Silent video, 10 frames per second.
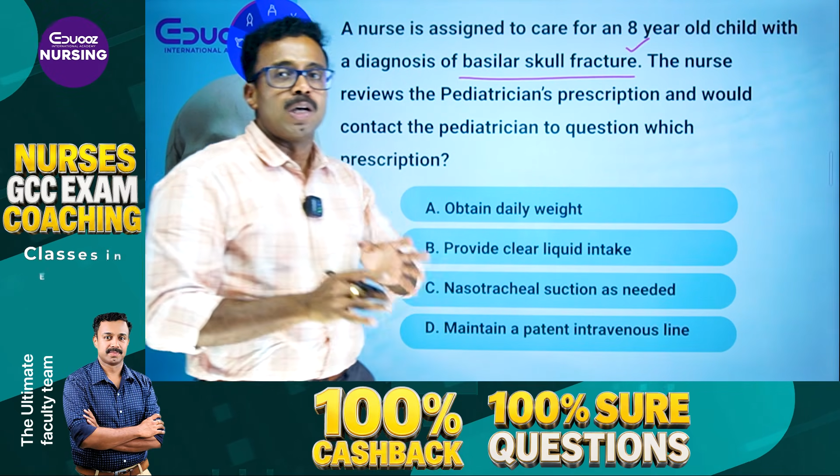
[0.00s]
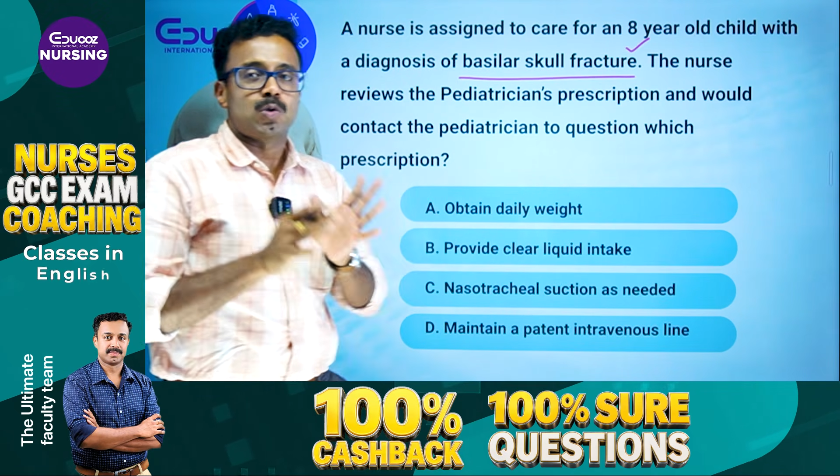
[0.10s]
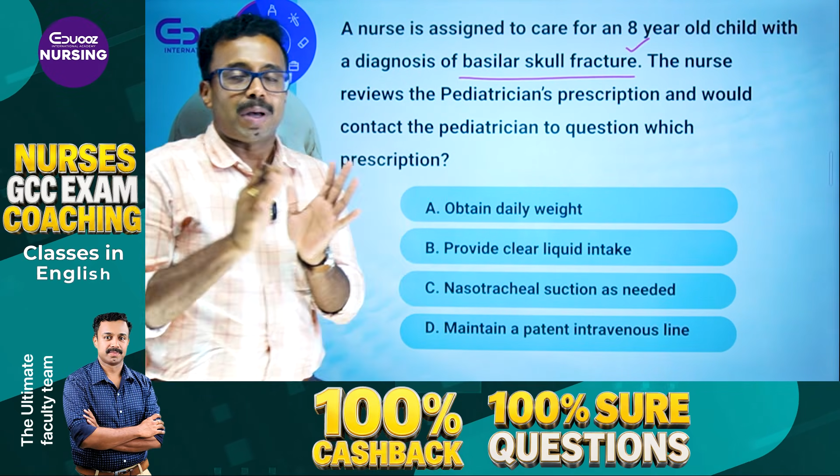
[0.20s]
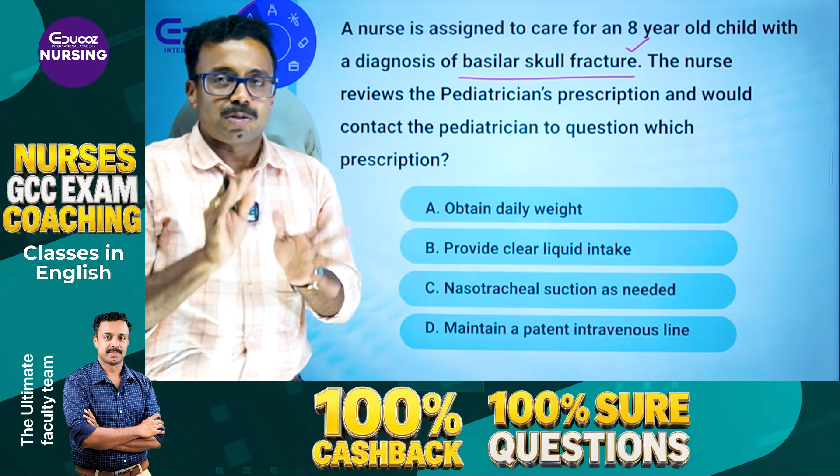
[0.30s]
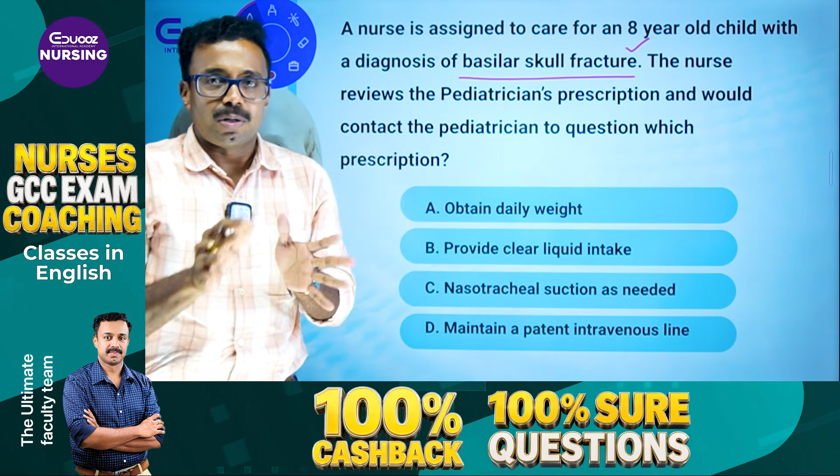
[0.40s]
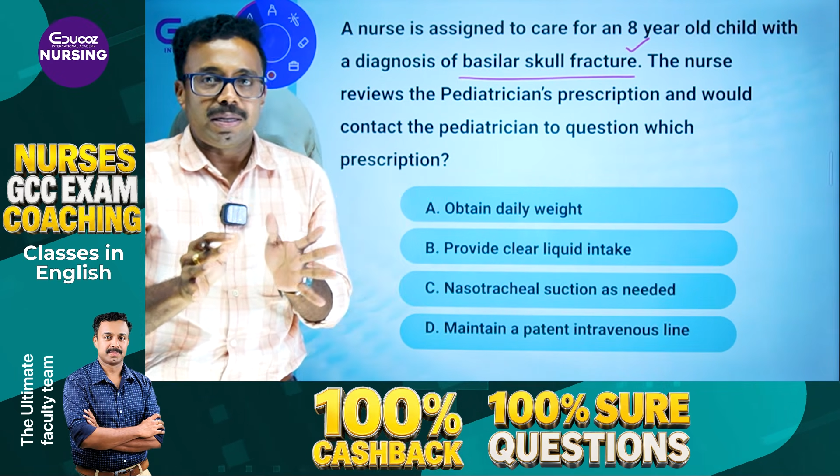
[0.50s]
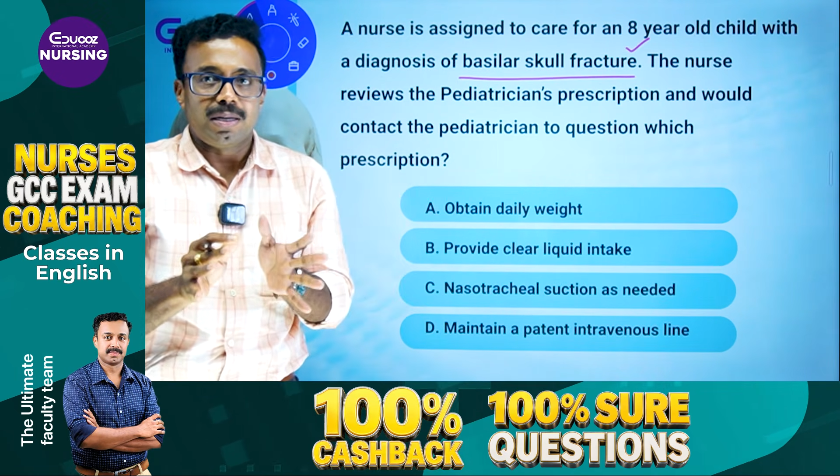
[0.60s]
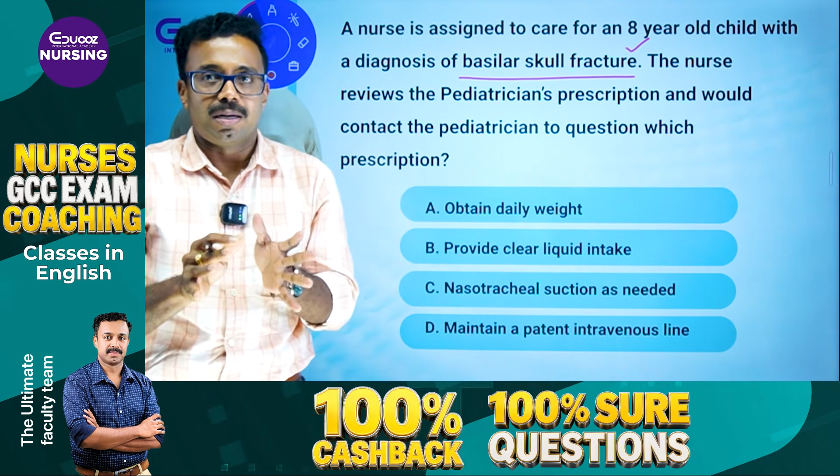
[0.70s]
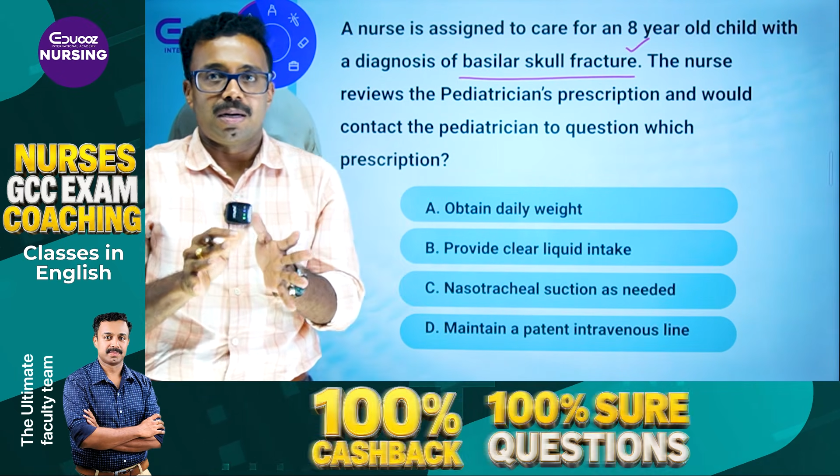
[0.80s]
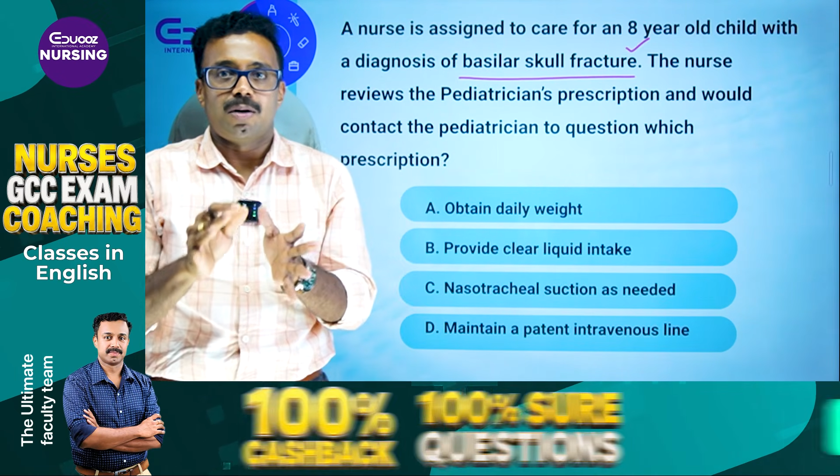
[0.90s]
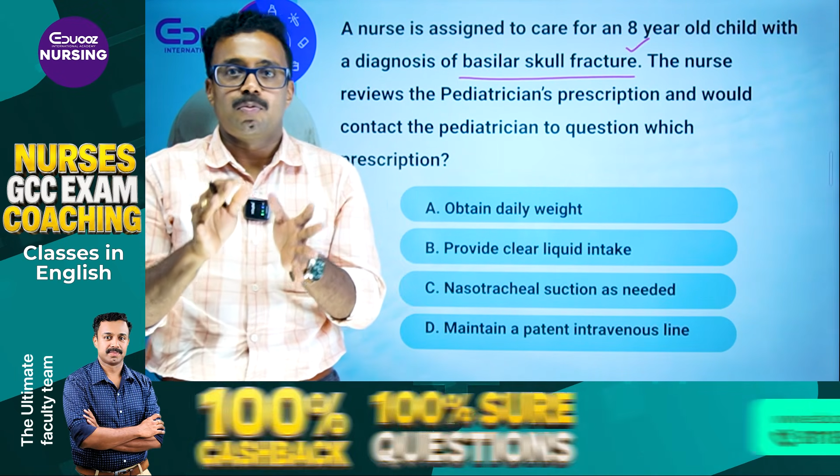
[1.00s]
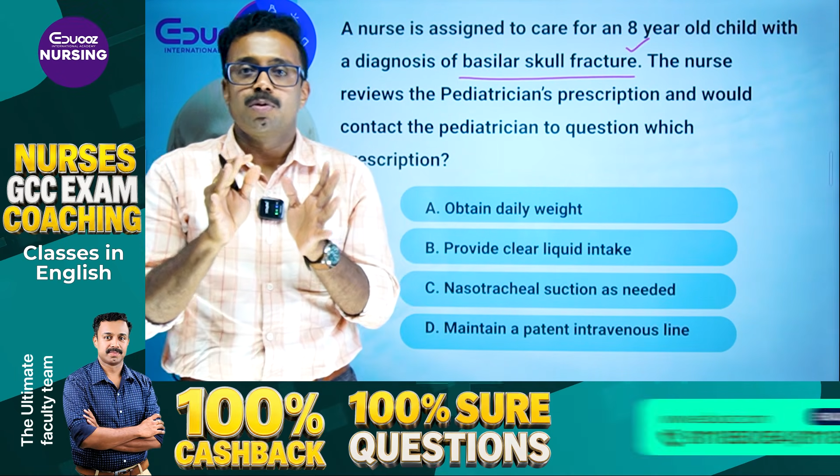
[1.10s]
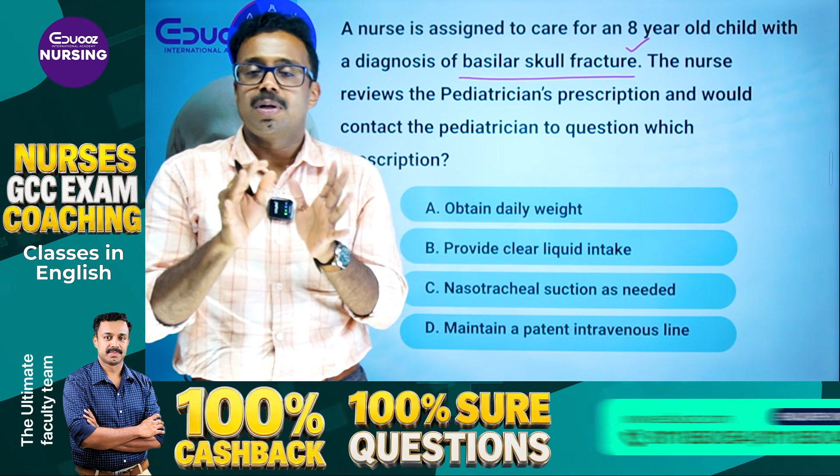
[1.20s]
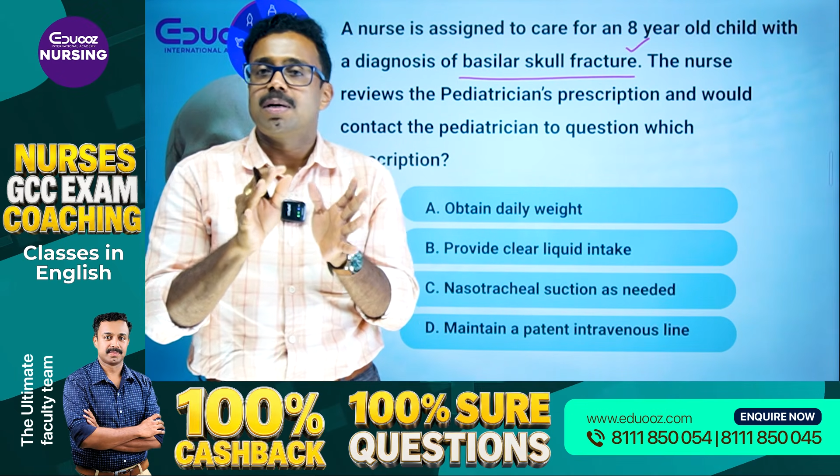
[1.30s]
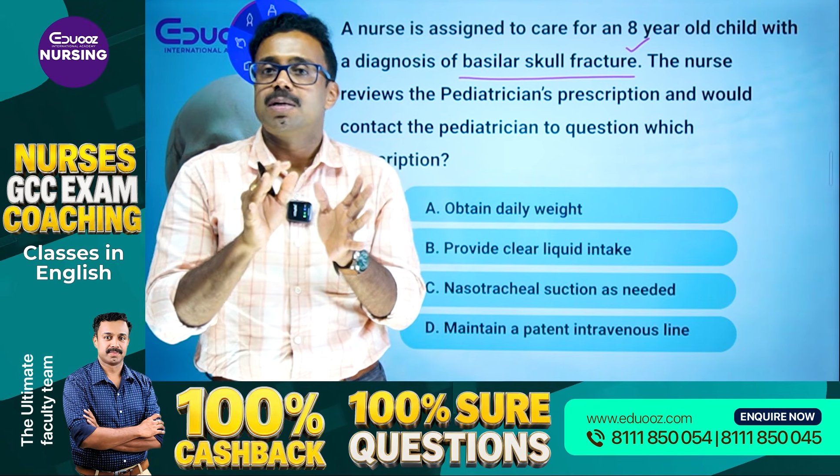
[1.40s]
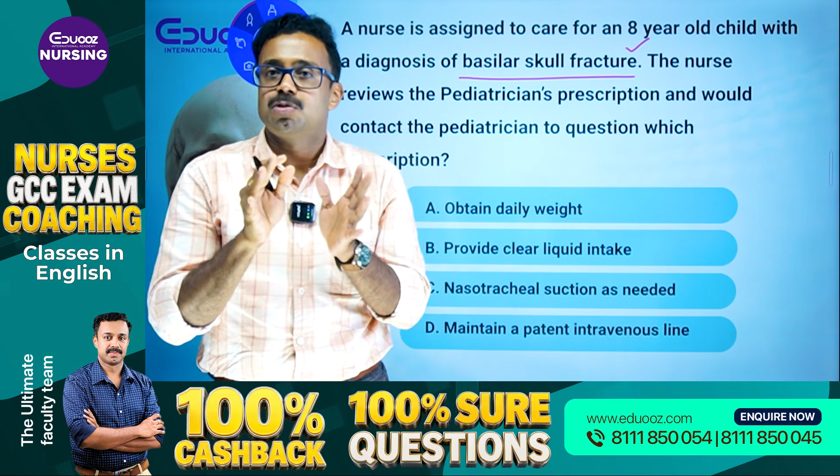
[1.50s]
so actually for the